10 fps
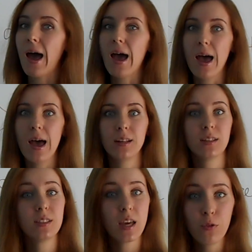
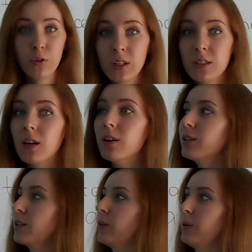and a definite
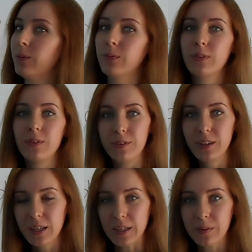article
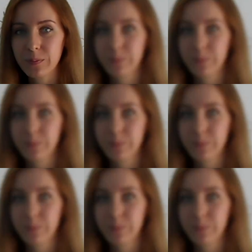the.